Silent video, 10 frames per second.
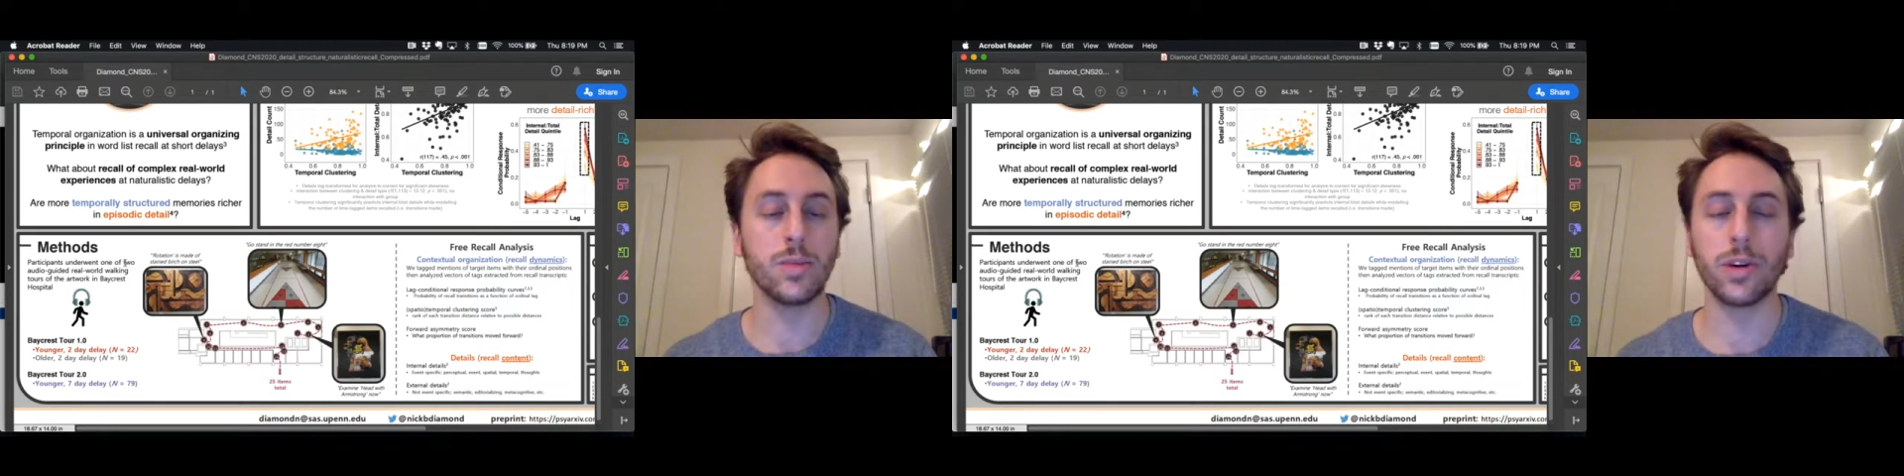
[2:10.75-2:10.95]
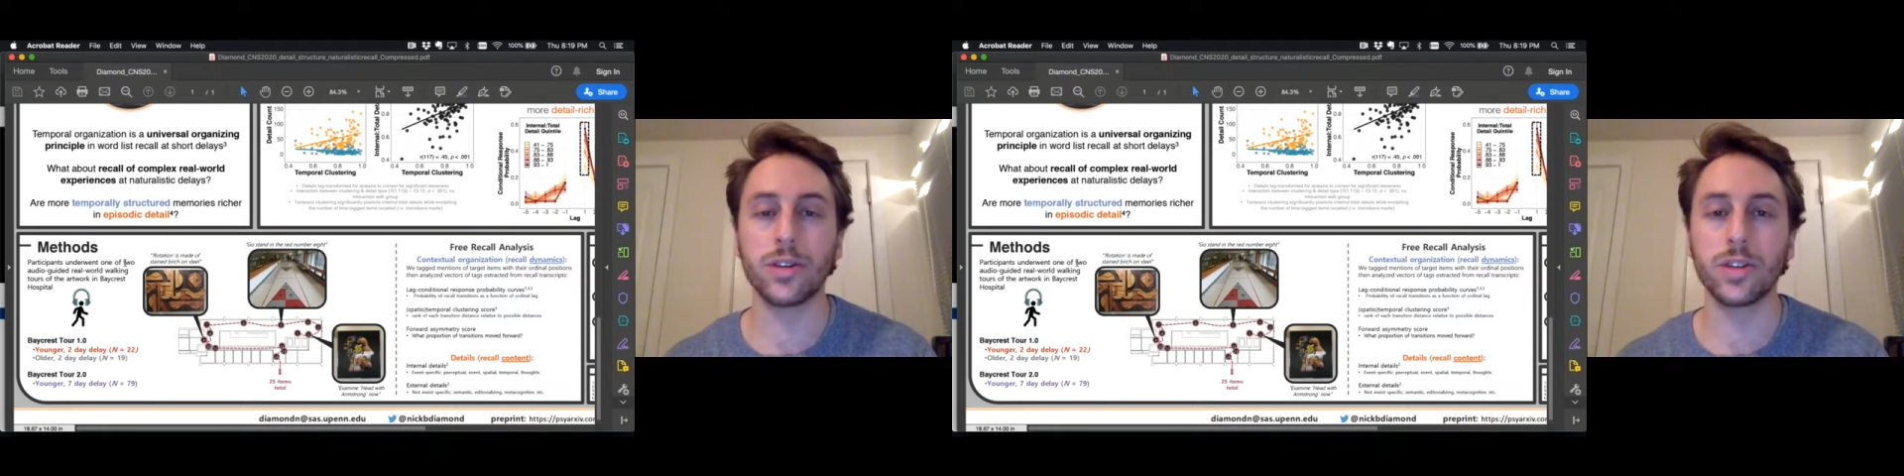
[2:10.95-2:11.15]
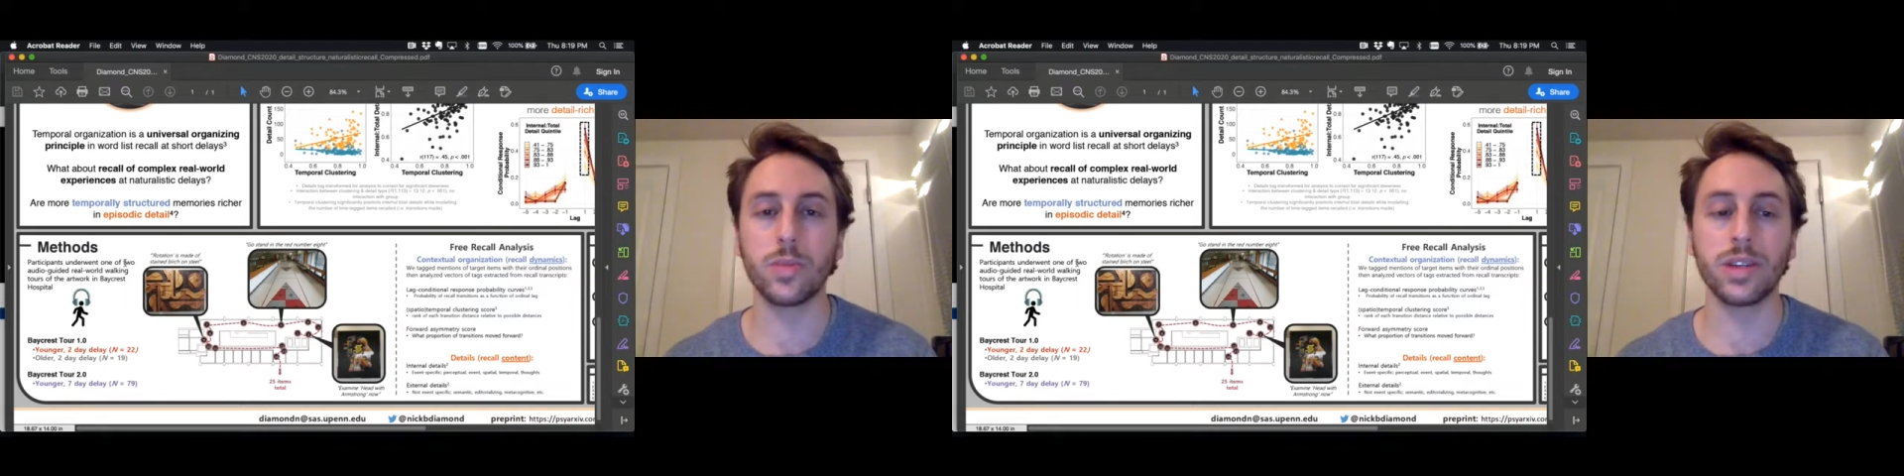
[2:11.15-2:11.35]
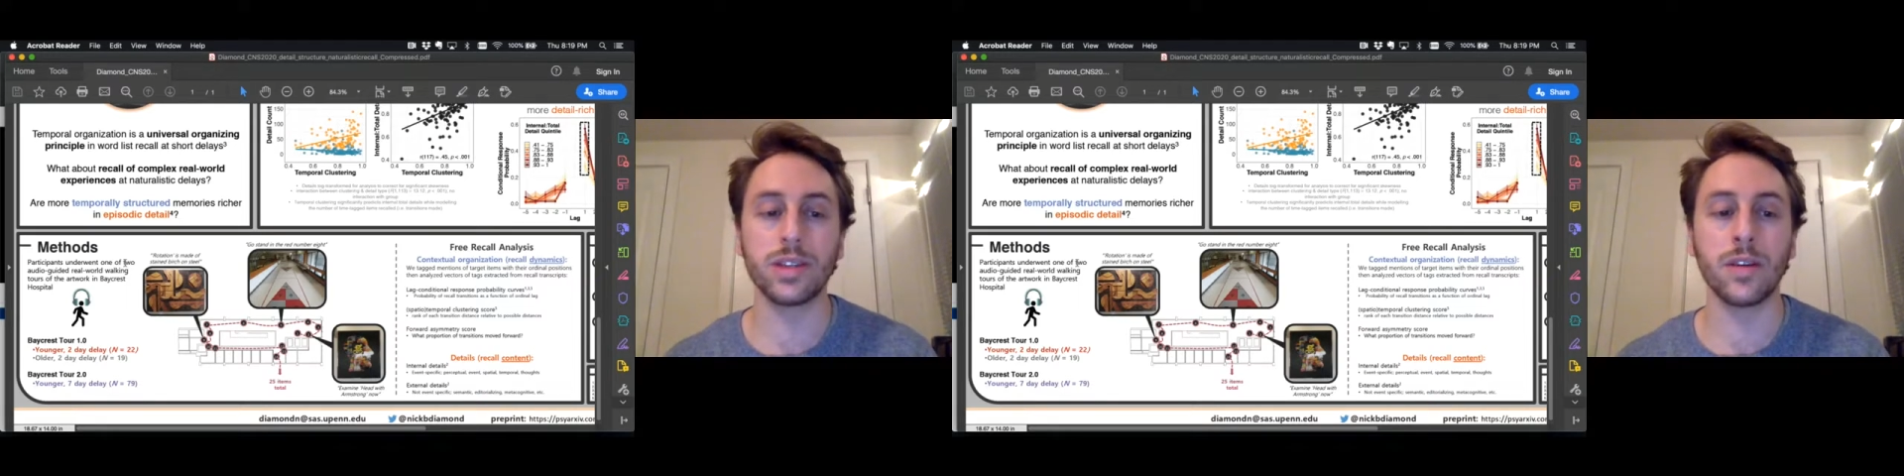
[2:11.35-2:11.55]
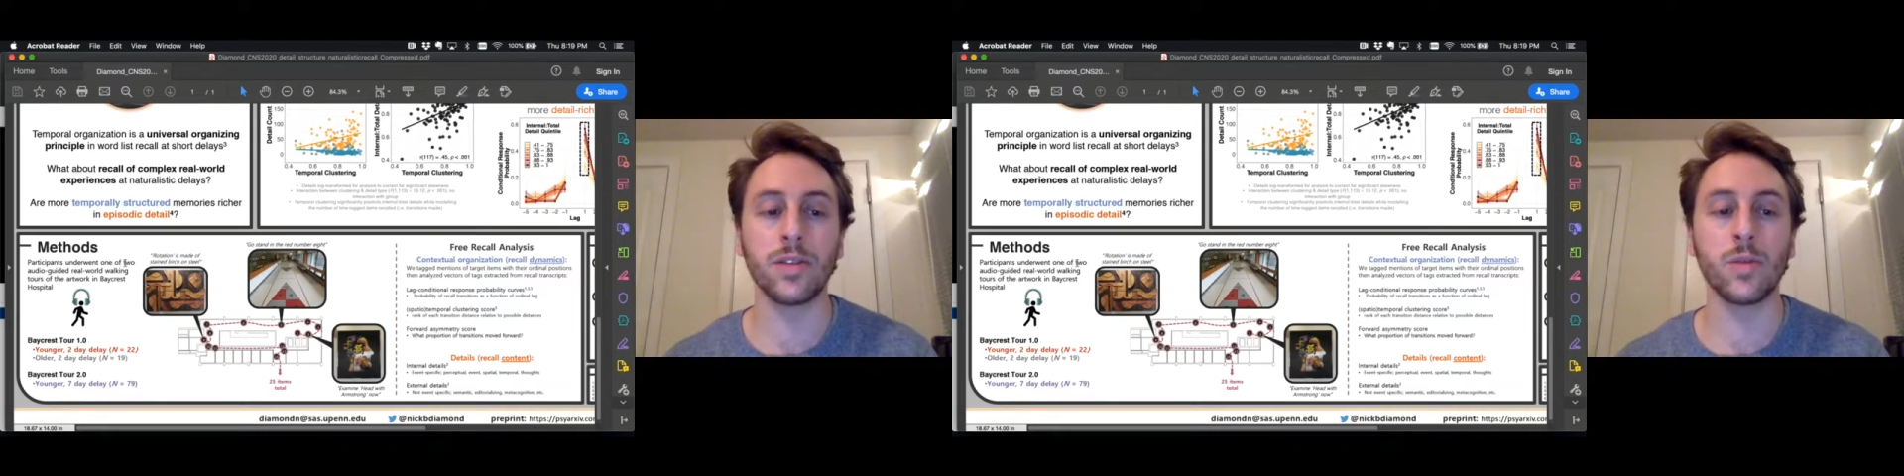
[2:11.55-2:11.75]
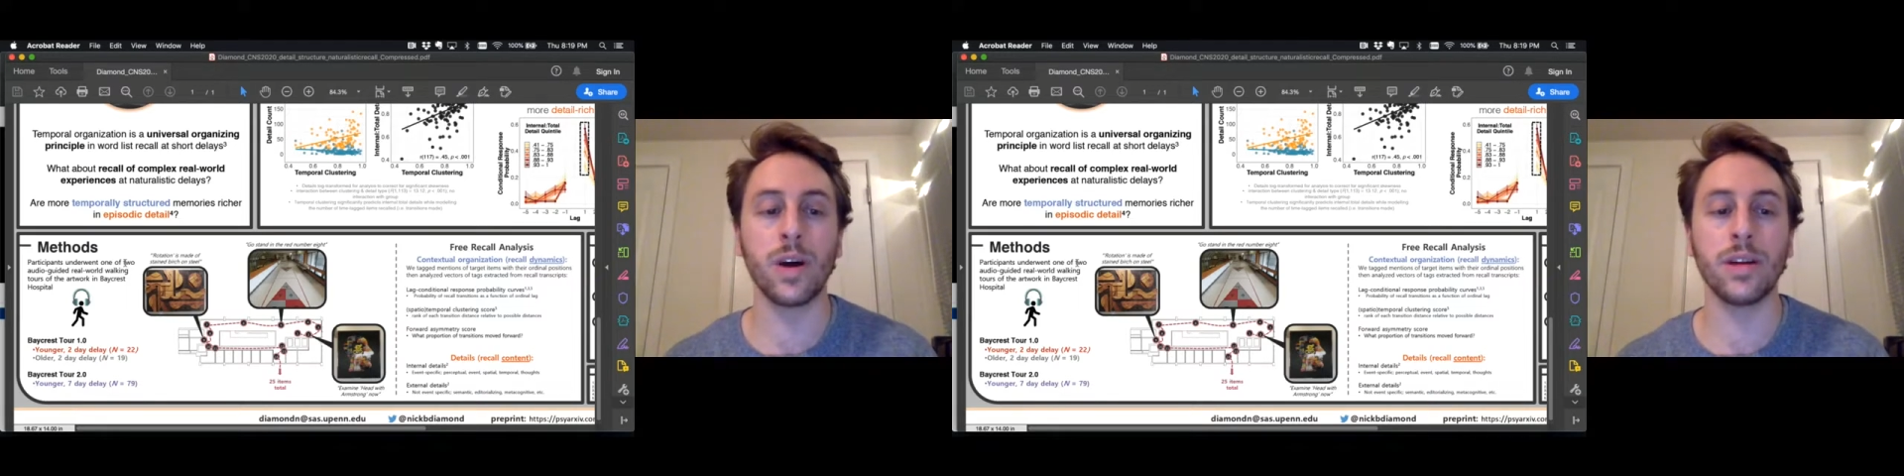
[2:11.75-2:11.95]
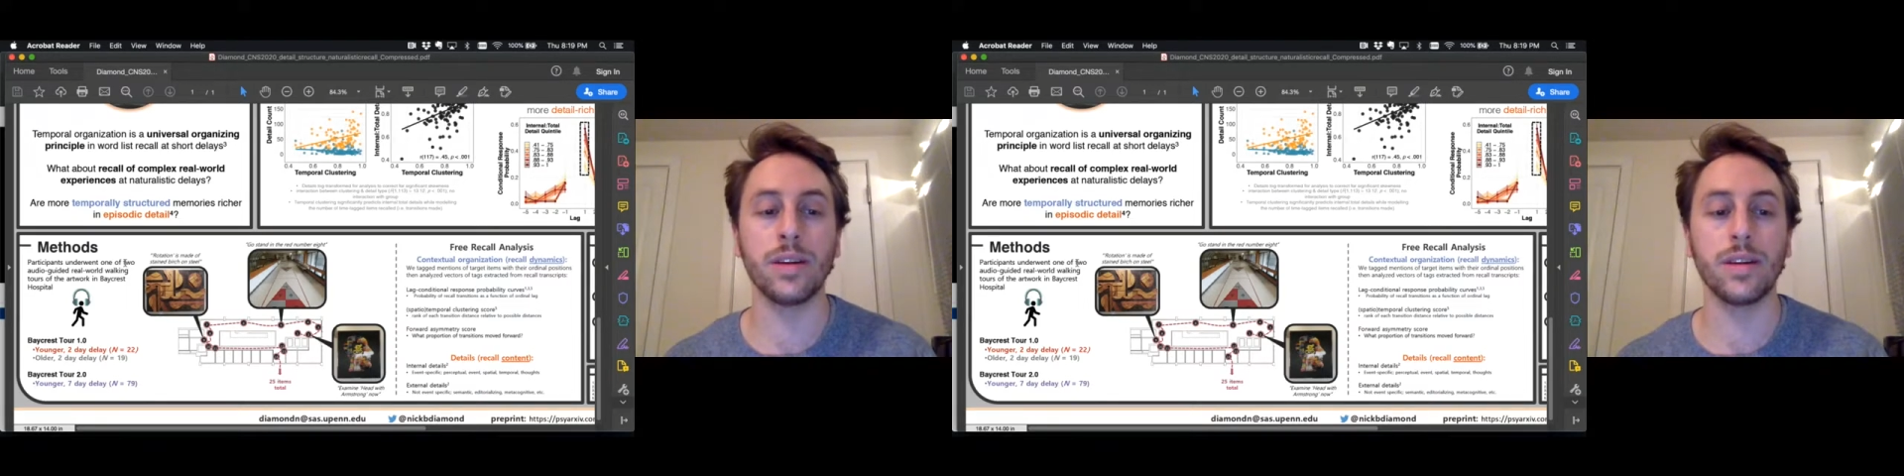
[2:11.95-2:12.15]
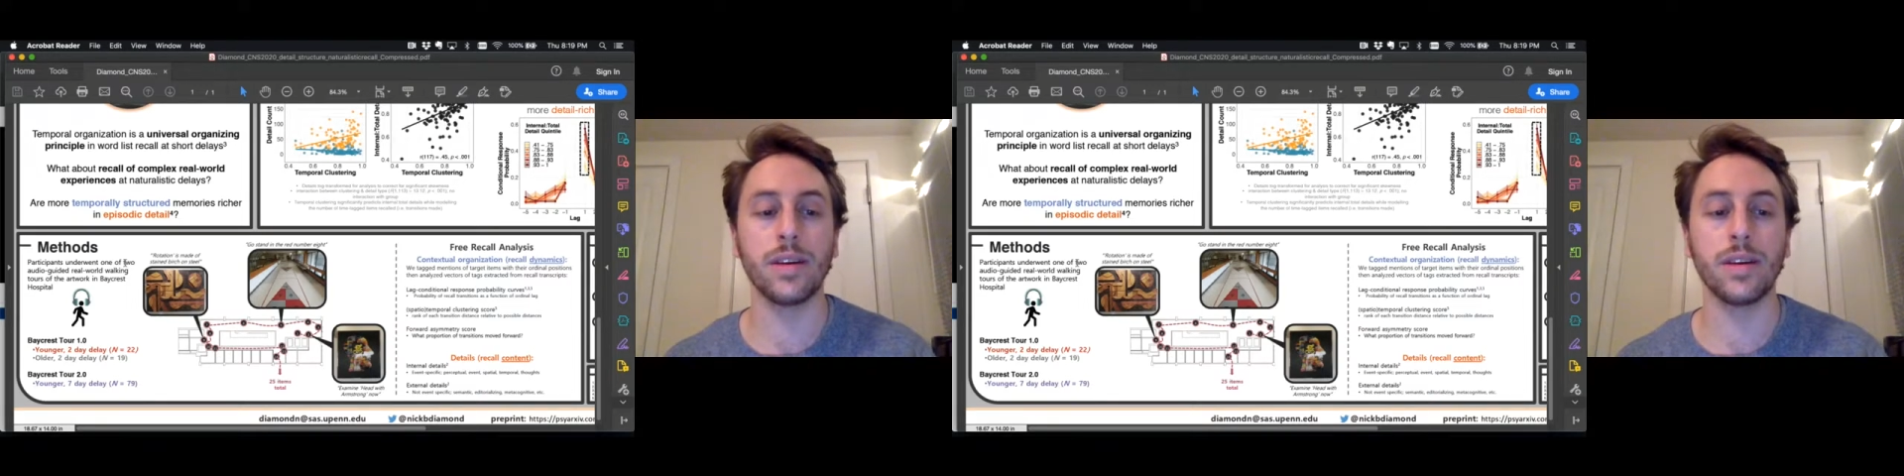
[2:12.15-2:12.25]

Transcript: participants underwent